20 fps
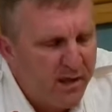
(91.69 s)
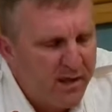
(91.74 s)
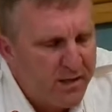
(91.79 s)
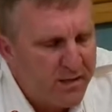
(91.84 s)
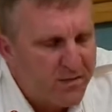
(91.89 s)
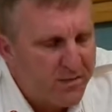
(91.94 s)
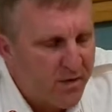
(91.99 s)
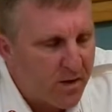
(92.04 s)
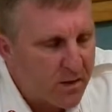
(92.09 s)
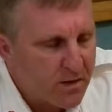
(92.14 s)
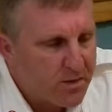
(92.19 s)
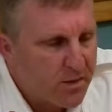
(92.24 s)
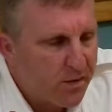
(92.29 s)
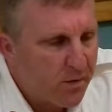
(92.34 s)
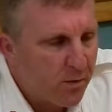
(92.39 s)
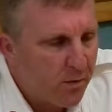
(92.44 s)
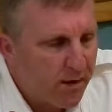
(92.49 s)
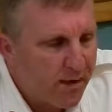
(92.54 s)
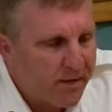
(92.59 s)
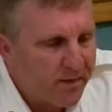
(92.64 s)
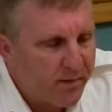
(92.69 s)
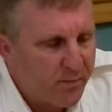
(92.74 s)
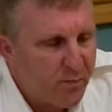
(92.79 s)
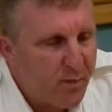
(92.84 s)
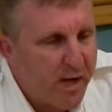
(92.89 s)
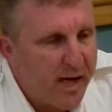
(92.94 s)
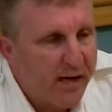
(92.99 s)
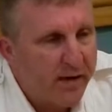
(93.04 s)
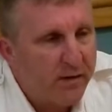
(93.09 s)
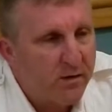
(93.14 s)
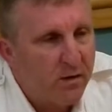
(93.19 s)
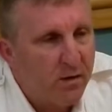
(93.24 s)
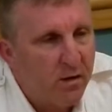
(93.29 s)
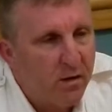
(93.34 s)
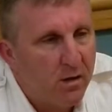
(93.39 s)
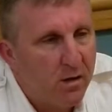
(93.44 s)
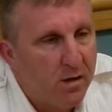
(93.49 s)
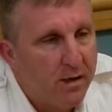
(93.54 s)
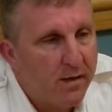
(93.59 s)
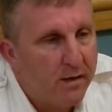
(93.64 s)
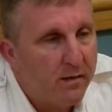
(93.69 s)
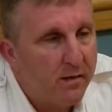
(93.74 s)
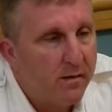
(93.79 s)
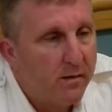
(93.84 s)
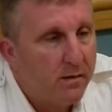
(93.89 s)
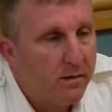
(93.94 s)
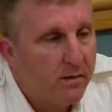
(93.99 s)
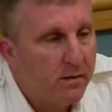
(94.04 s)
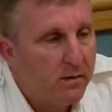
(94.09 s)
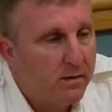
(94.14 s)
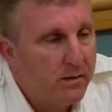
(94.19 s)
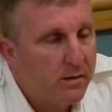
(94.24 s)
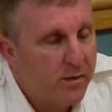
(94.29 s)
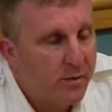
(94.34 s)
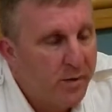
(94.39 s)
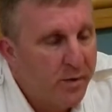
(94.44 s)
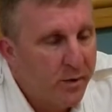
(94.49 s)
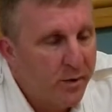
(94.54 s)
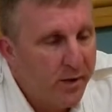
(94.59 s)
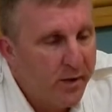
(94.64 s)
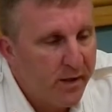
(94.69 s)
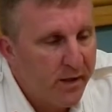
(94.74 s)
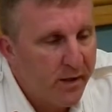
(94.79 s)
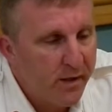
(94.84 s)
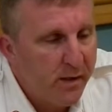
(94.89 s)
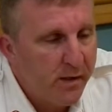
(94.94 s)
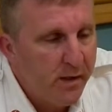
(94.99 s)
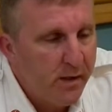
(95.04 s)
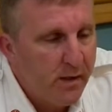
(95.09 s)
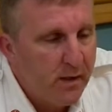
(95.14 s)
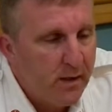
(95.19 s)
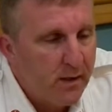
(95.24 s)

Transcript: As far as a direct impact on the community,